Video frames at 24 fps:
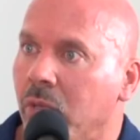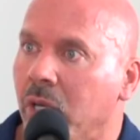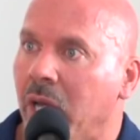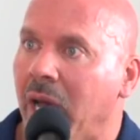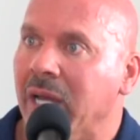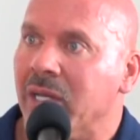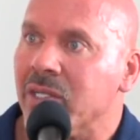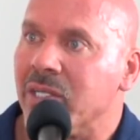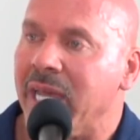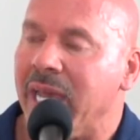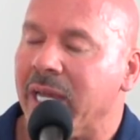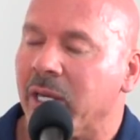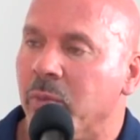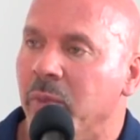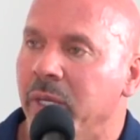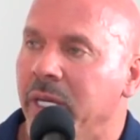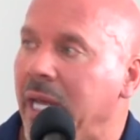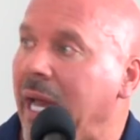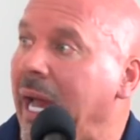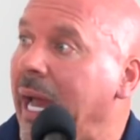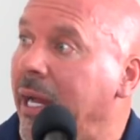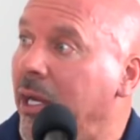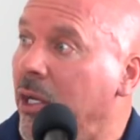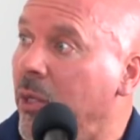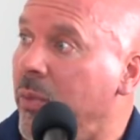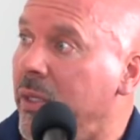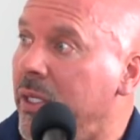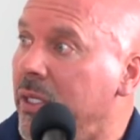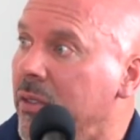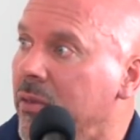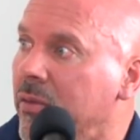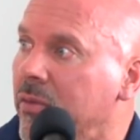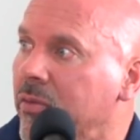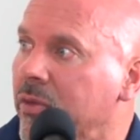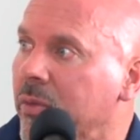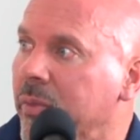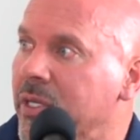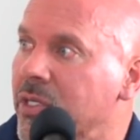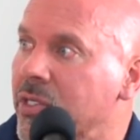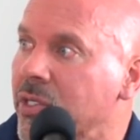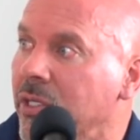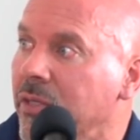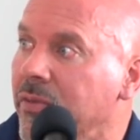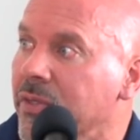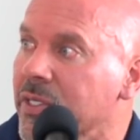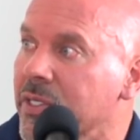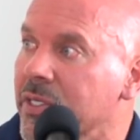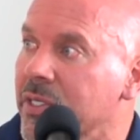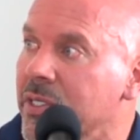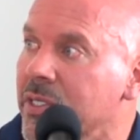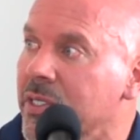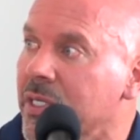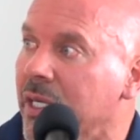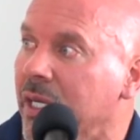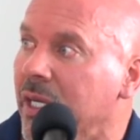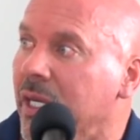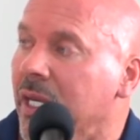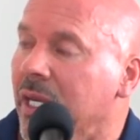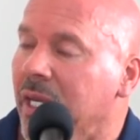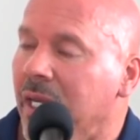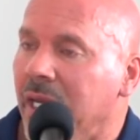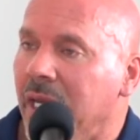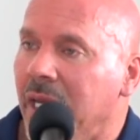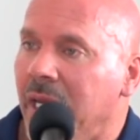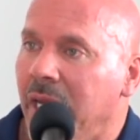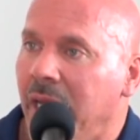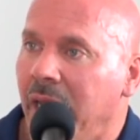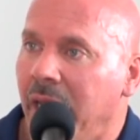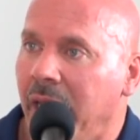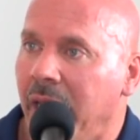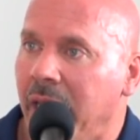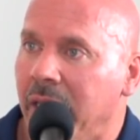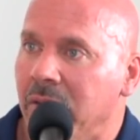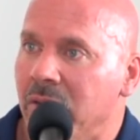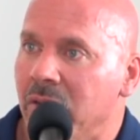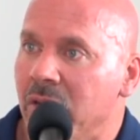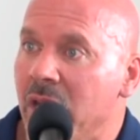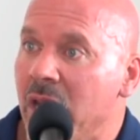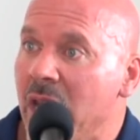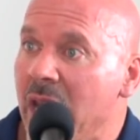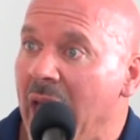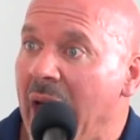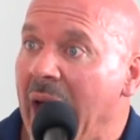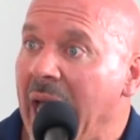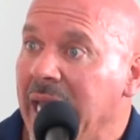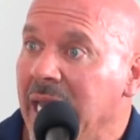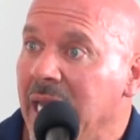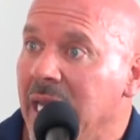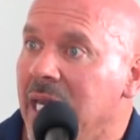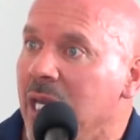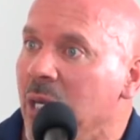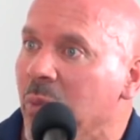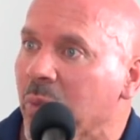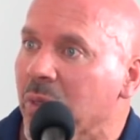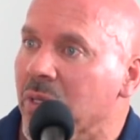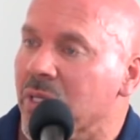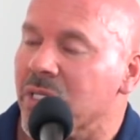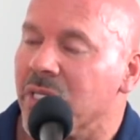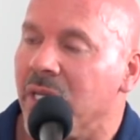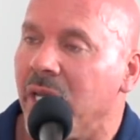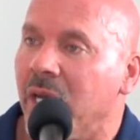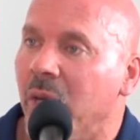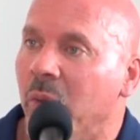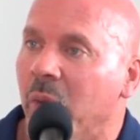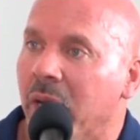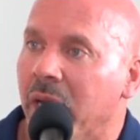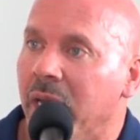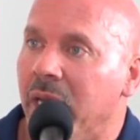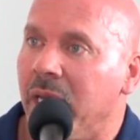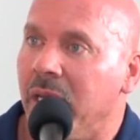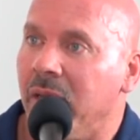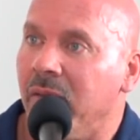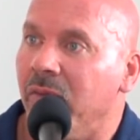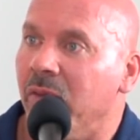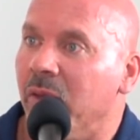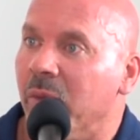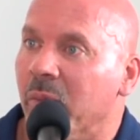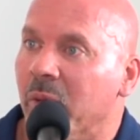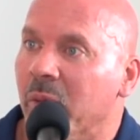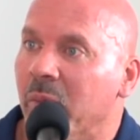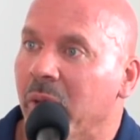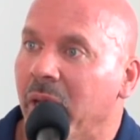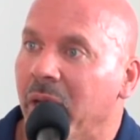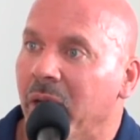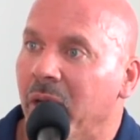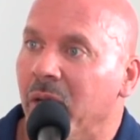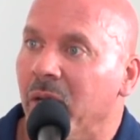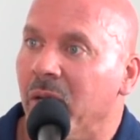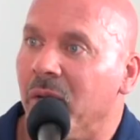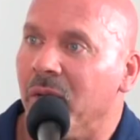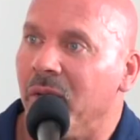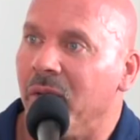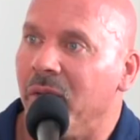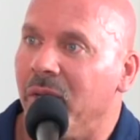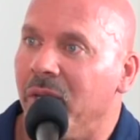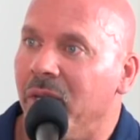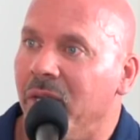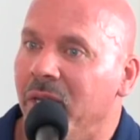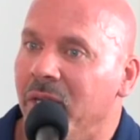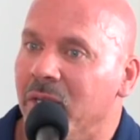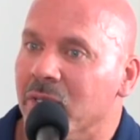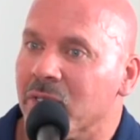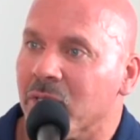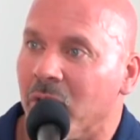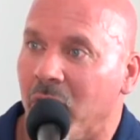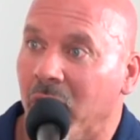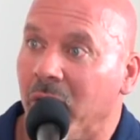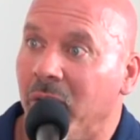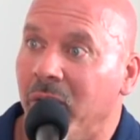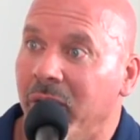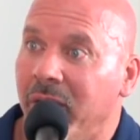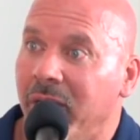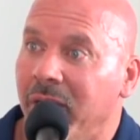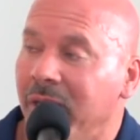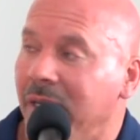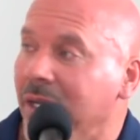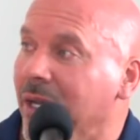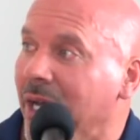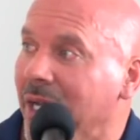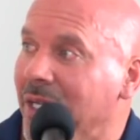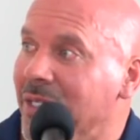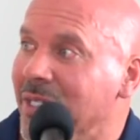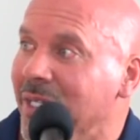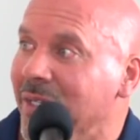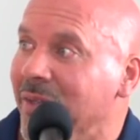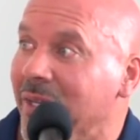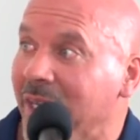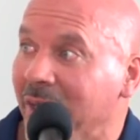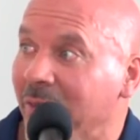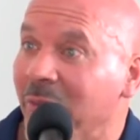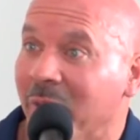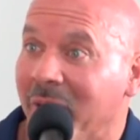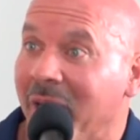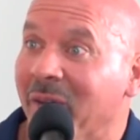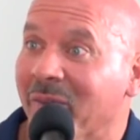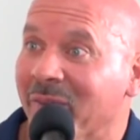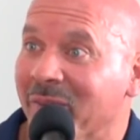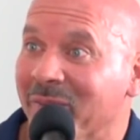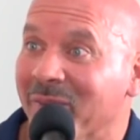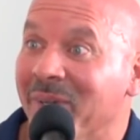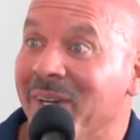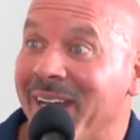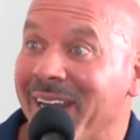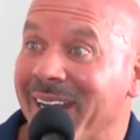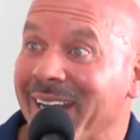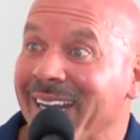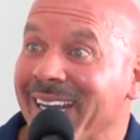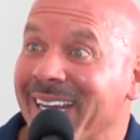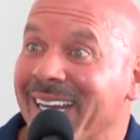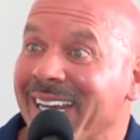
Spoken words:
contact me to hire me for my services. Mm-hmm. And 90% of what I give them or better is already content that I put out for free.